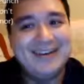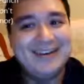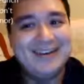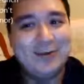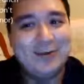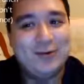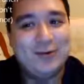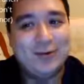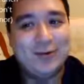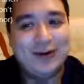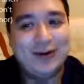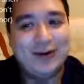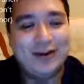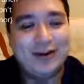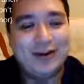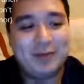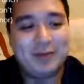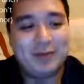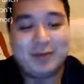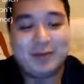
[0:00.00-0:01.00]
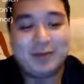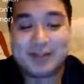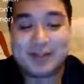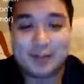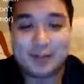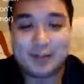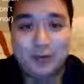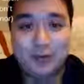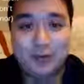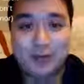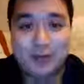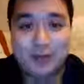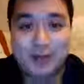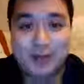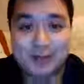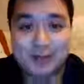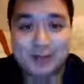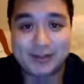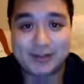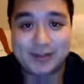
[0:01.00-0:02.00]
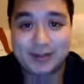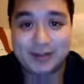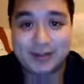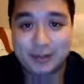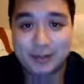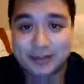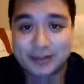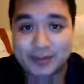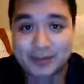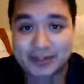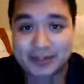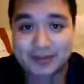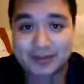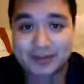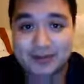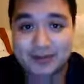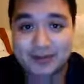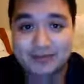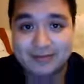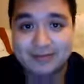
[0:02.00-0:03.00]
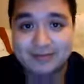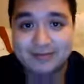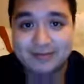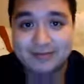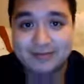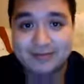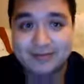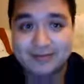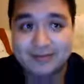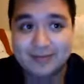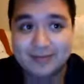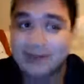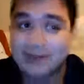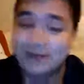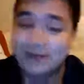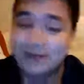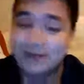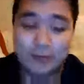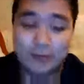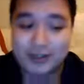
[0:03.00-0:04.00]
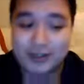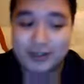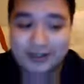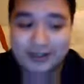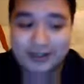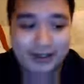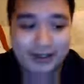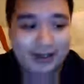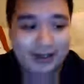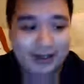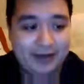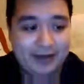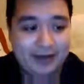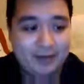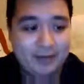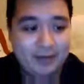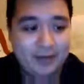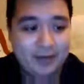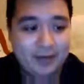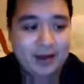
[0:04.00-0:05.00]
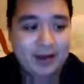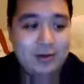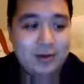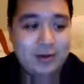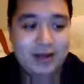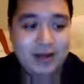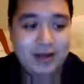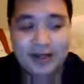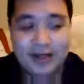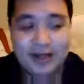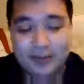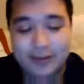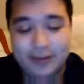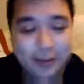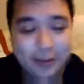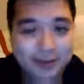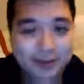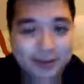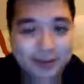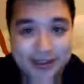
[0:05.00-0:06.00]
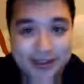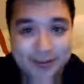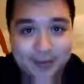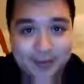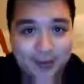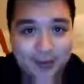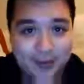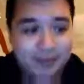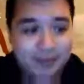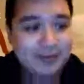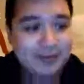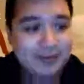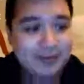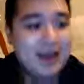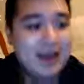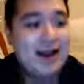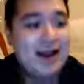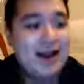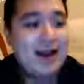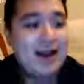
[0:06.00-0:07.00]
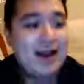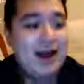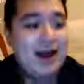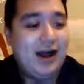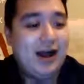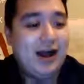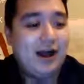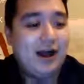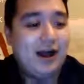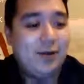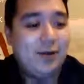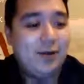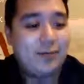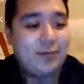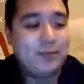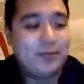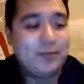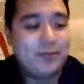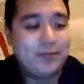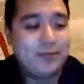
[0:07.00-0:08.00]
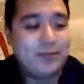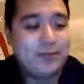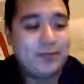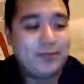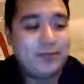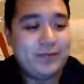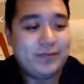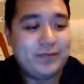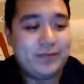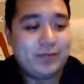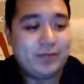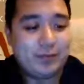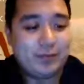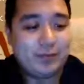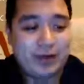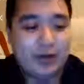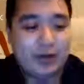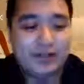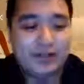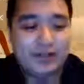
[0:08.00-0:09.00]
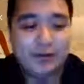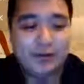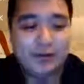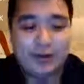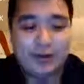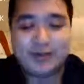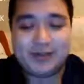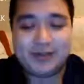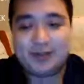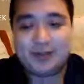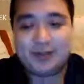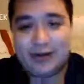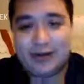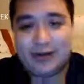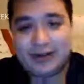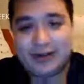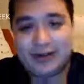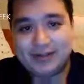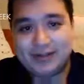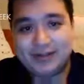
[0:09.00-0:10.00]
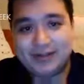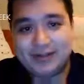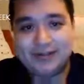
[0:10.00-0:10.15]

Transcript: Or maybe the Suck Bowl sponsored by the Poops Kids. I haven't really decided yet. But in the Poops Kids Bowl, surprise, surprise, surprise,